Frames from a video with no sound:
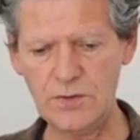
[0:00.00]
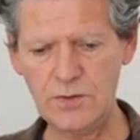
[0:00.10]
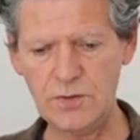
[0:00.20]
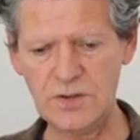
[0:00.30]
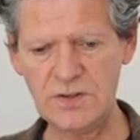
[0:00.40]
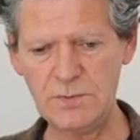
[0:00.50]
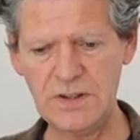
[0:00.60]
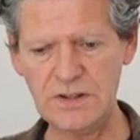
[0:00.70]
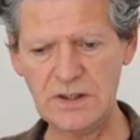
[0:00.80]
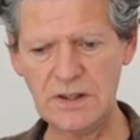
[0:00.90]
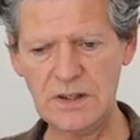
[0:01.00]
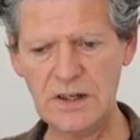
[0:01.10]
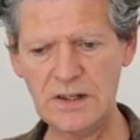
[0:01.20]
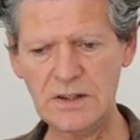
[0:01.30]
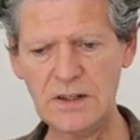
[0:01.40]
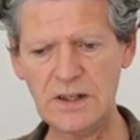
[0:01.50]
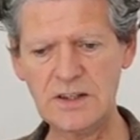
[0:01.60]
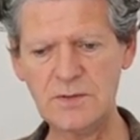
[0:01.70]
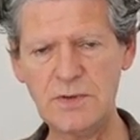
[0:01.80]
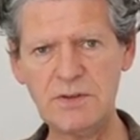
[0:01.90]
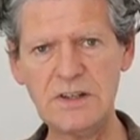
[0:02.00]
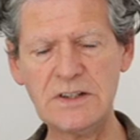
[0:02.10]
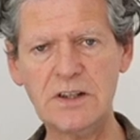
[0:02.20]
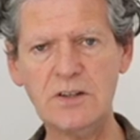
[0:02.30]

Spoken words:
you to speak to the land, experiencing